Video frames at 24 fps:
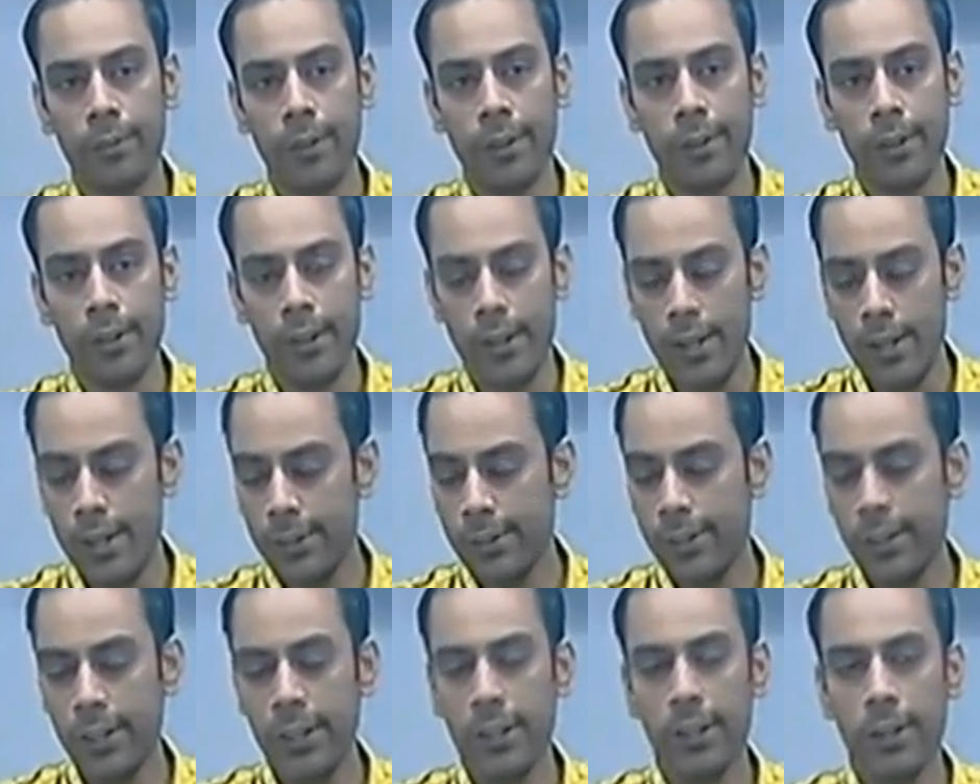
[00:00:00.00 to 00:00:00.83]
That's it.
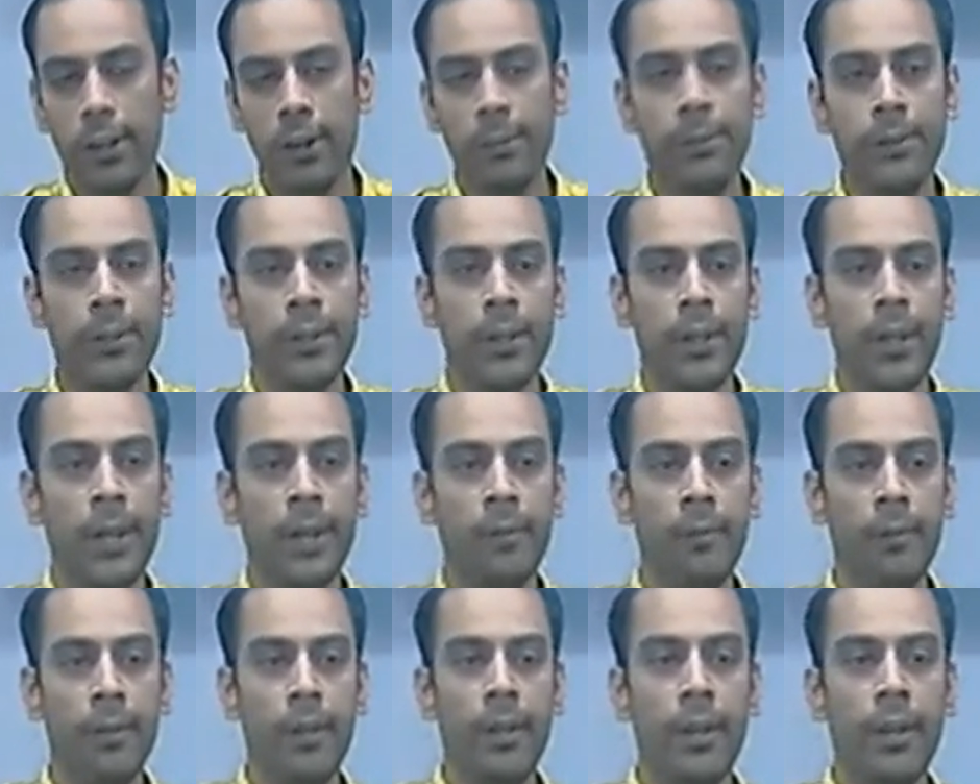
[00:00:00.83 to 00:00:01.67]
Third option
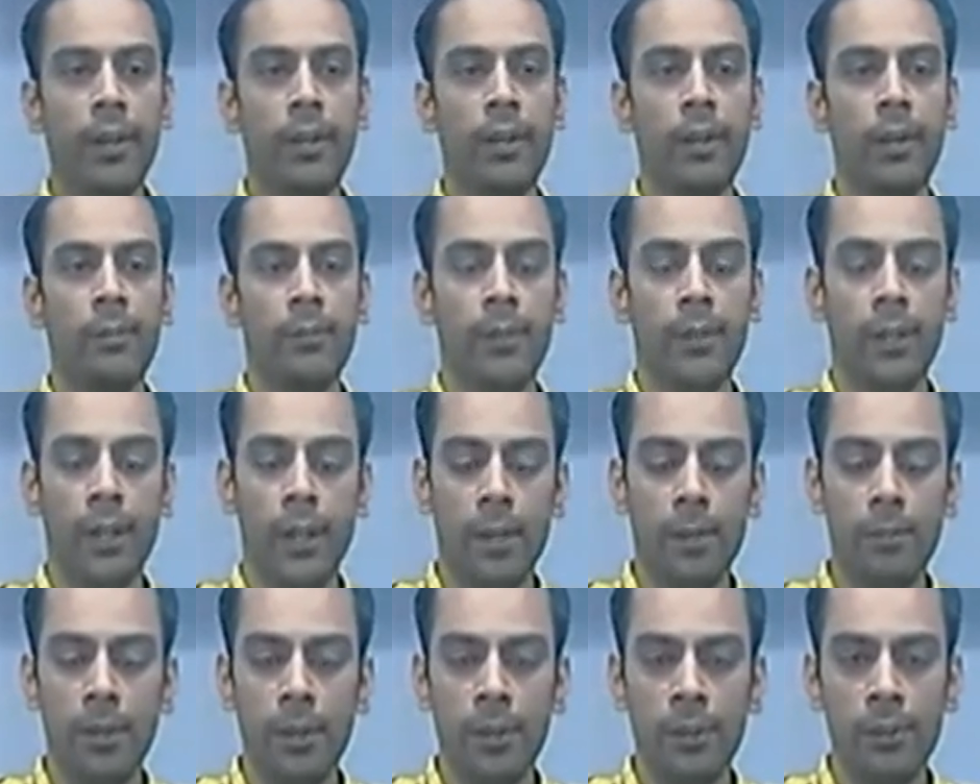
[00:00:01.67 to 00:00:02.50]
can be, another option
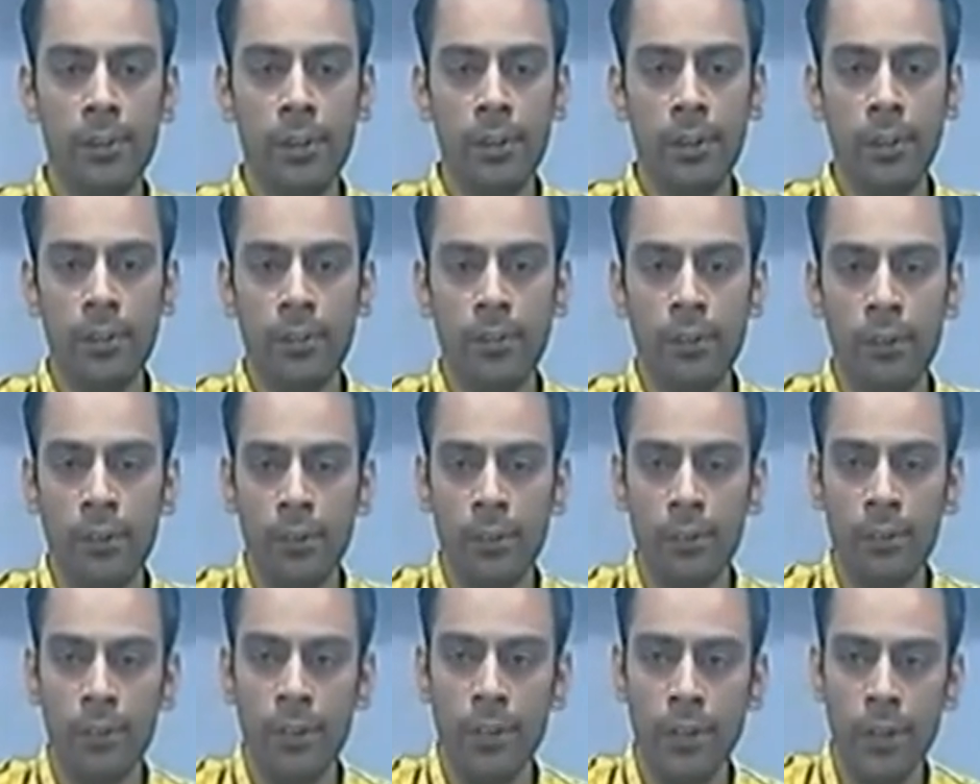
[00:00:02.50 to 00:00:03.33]
can be, instead of
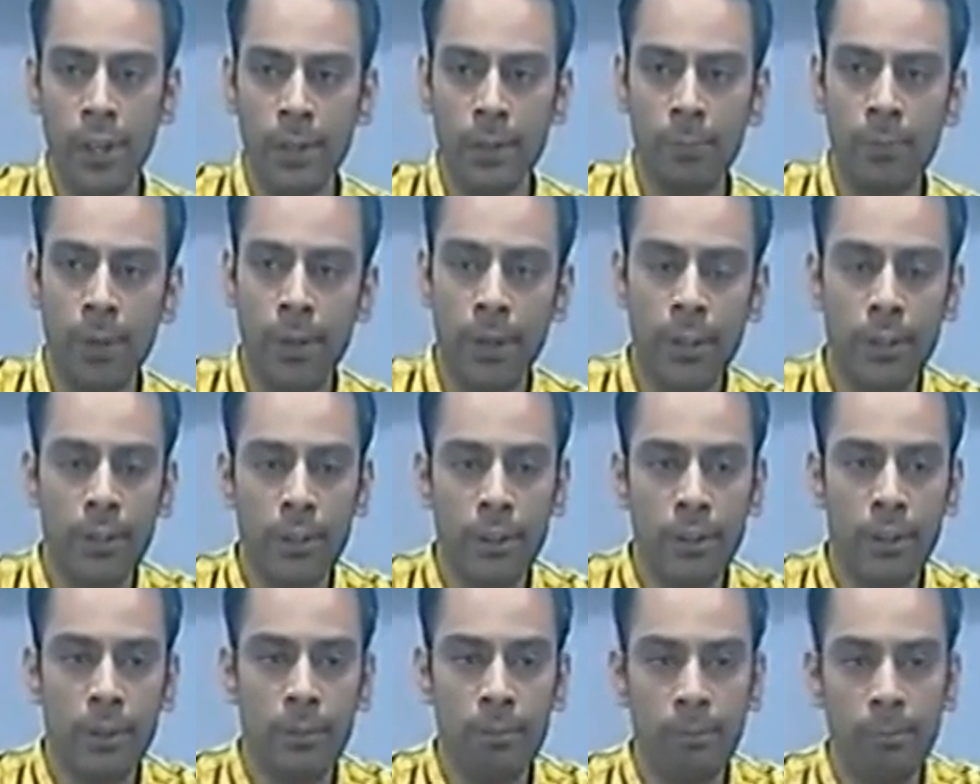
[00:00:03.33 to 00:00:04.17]
requesting that
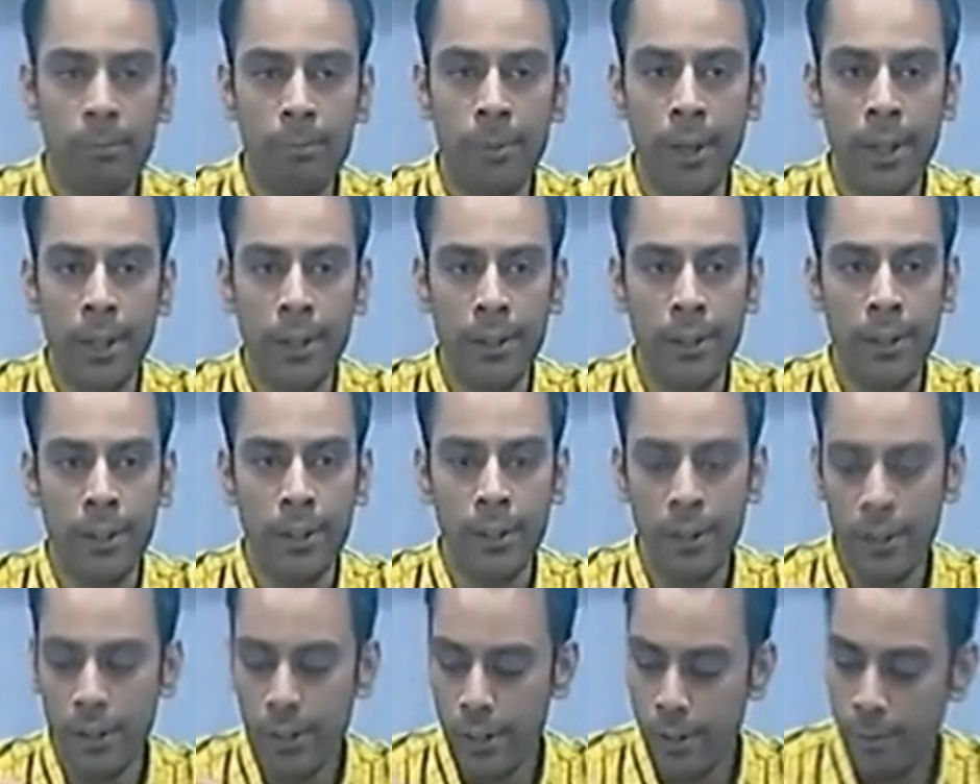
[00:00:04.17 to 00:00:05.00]
particular
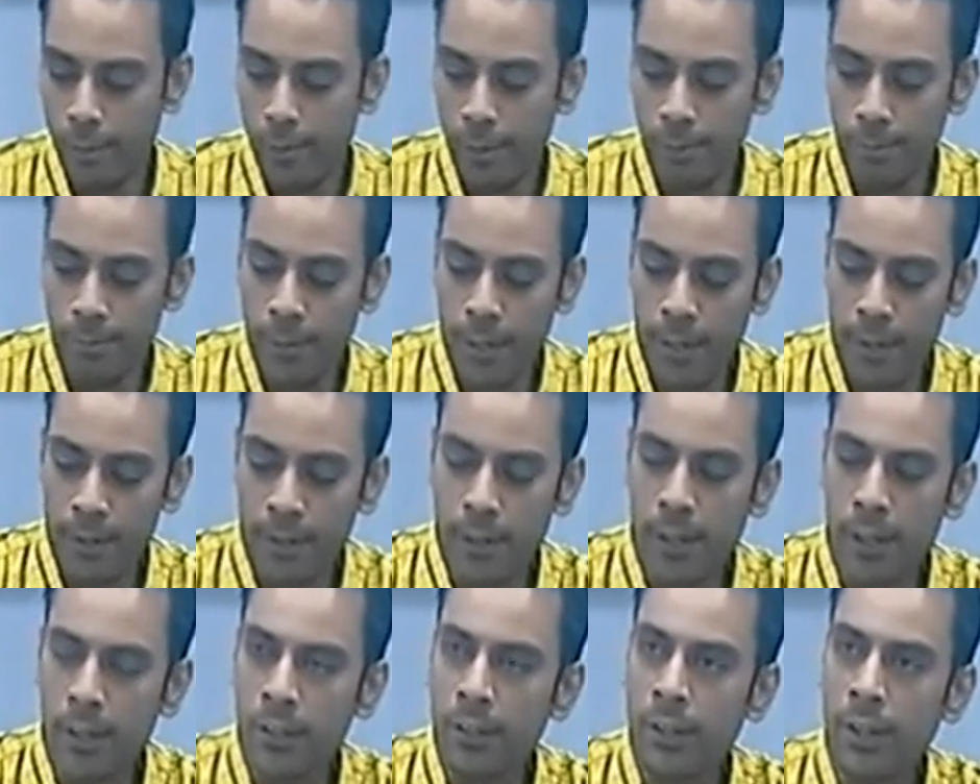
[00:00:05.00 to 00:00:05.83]
manager, we meet
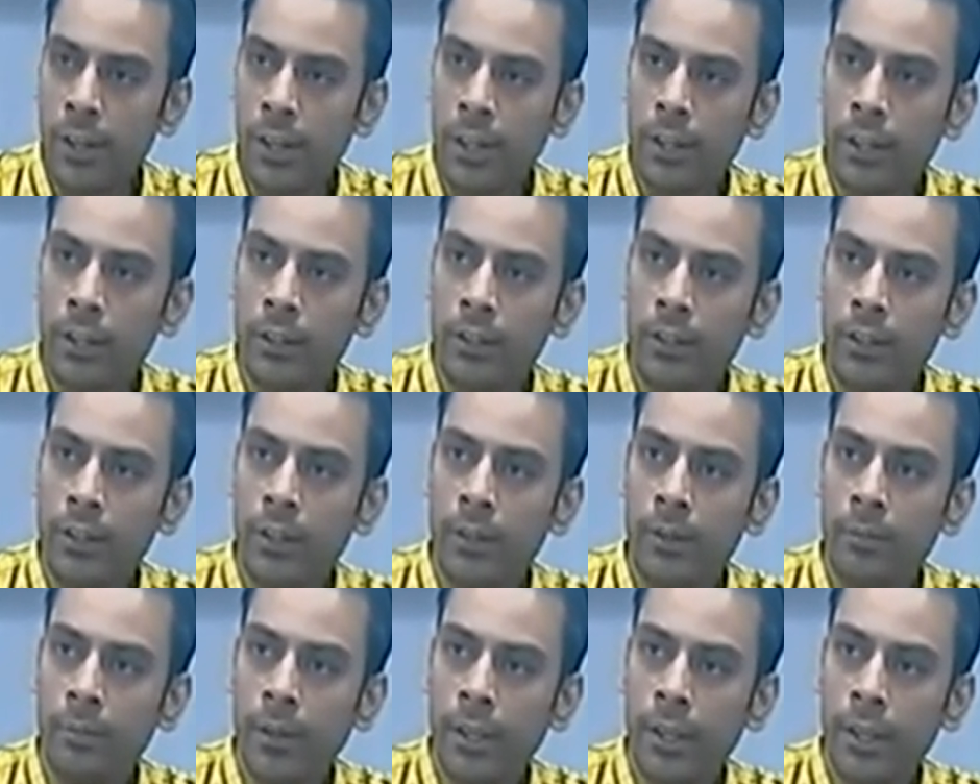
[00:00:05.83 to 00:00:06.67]
the director
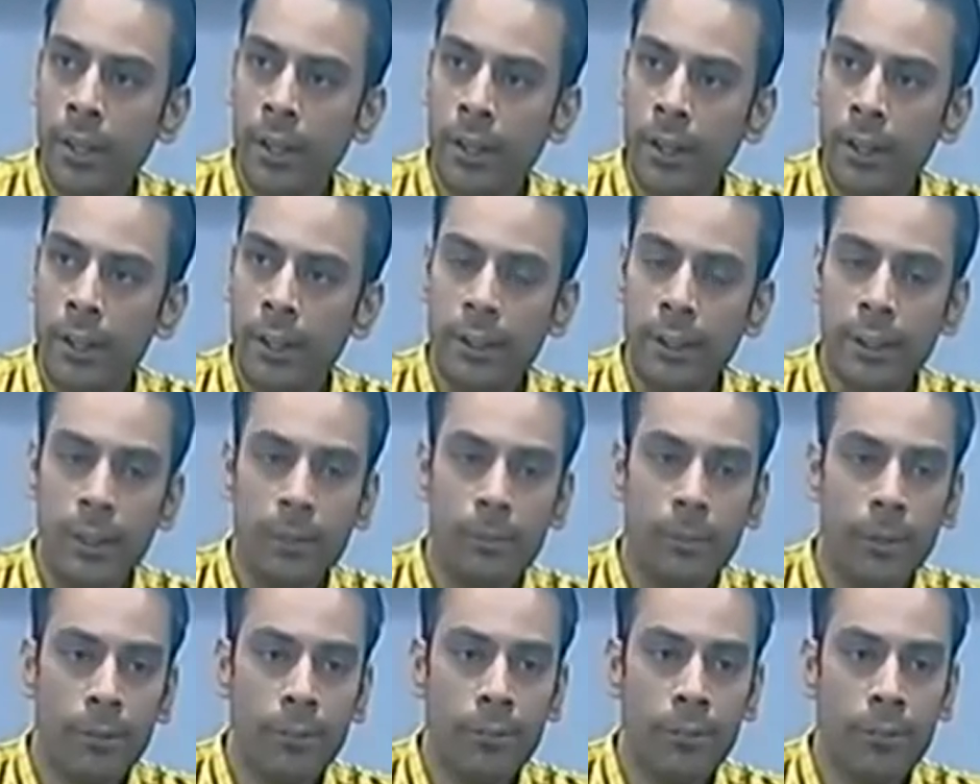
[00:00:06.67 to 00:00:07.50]
general manager,
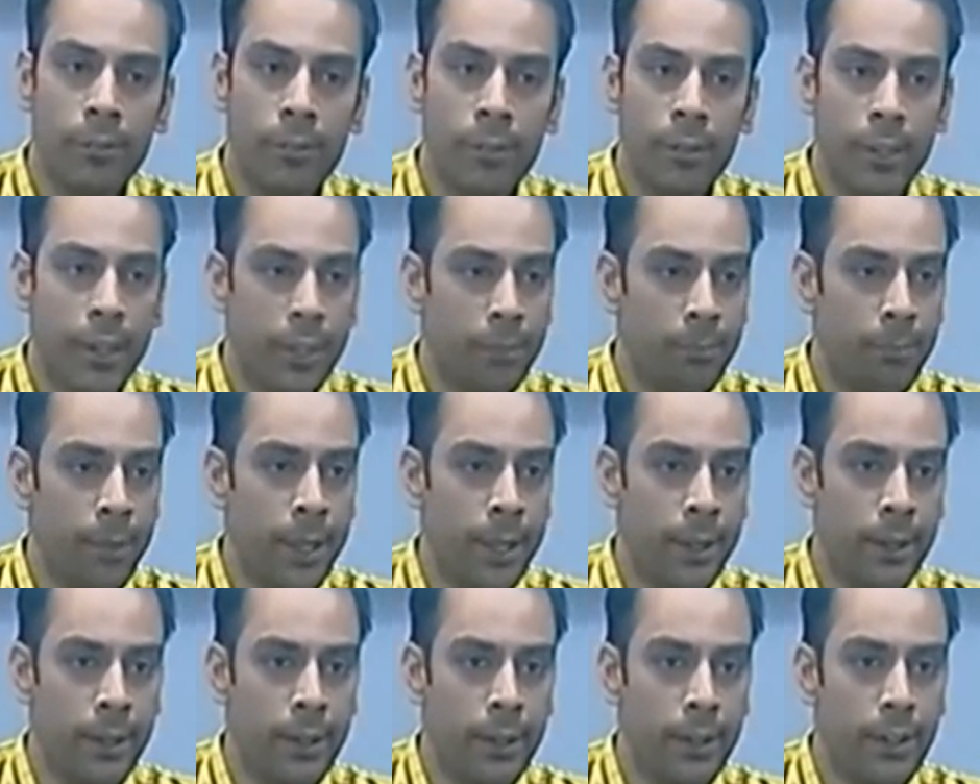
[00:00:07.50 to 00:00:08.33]
DGM of that
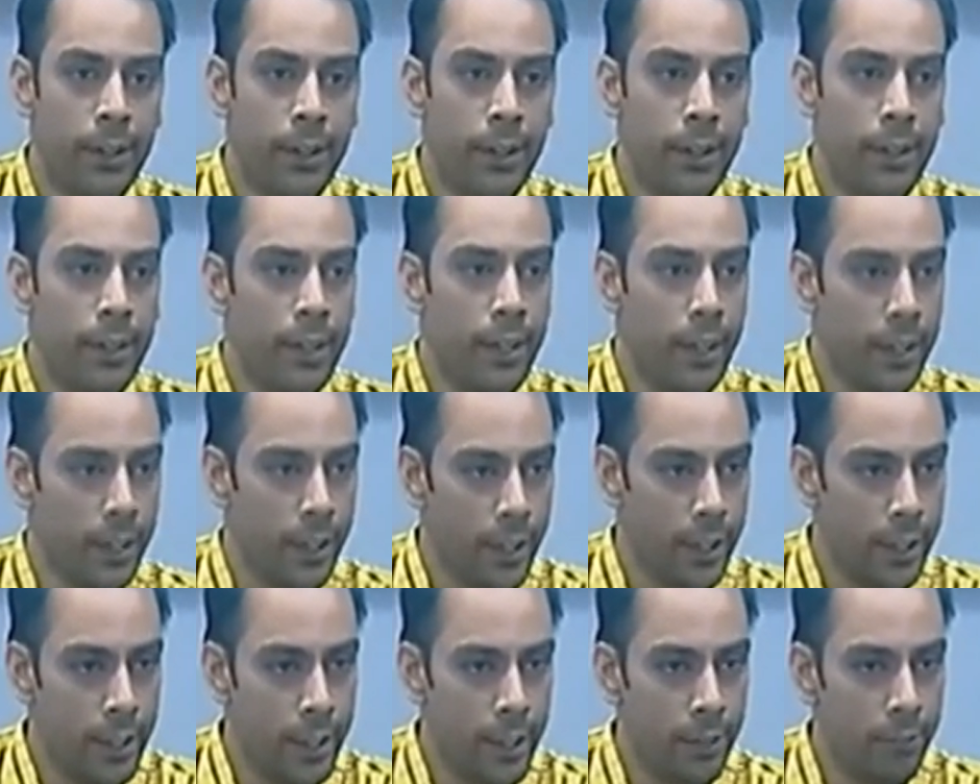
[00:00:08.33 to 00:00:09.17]
bank in that
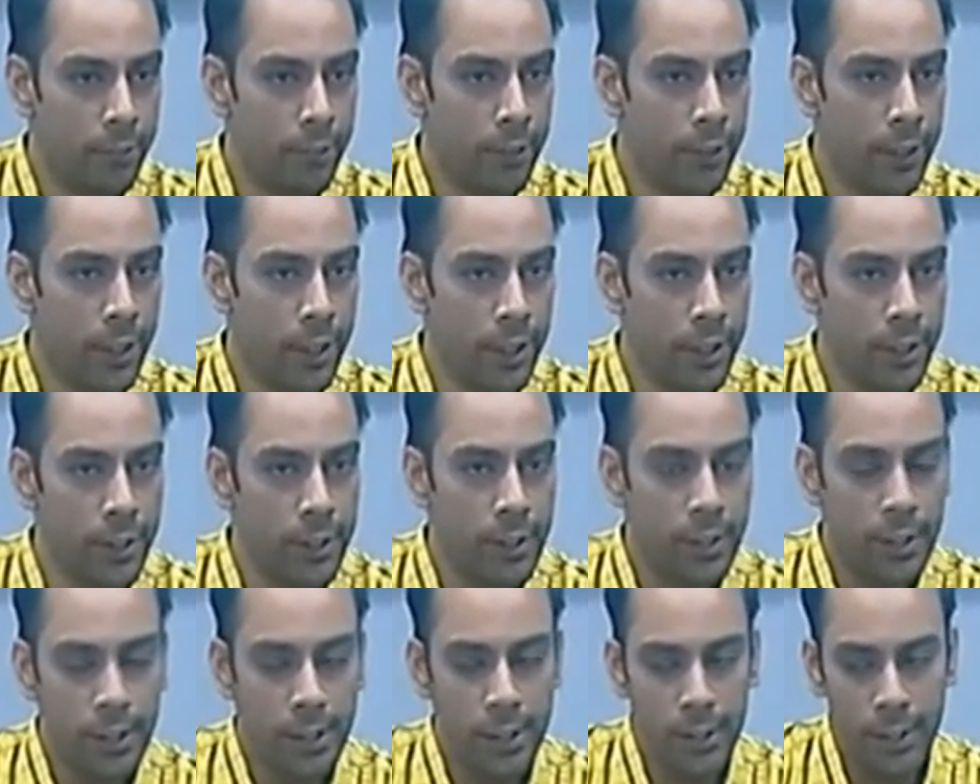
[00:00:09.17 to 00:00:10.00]
area with a
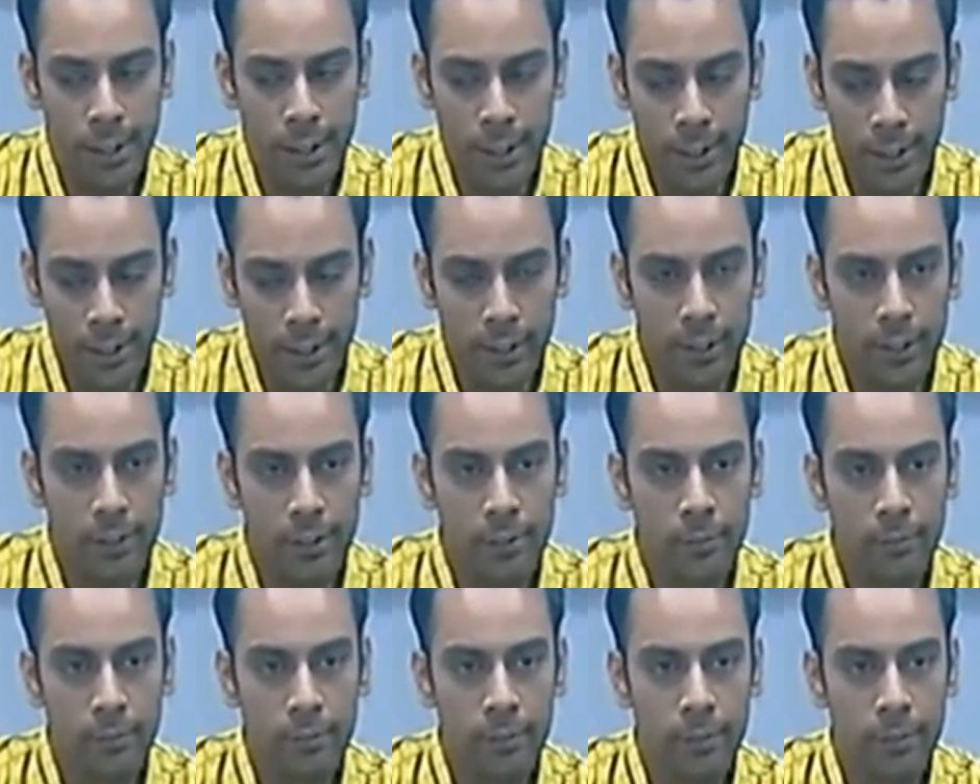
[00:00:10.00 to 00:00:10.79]
letter.